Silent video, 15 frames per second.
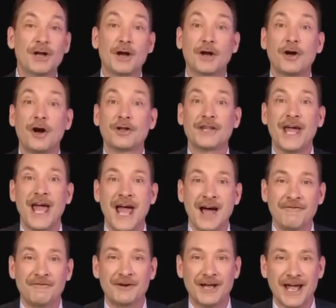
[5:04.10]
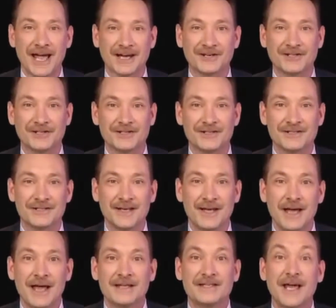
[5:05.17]
what are called half reactions
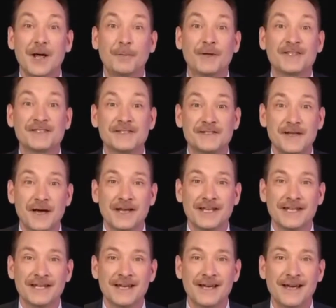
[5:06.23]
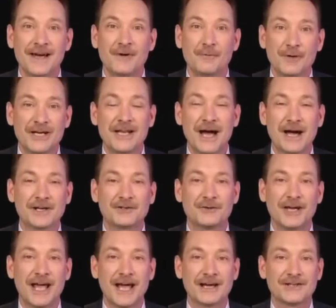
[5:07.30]
to help us study redox
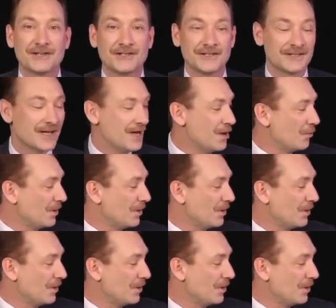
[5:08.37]
reactions.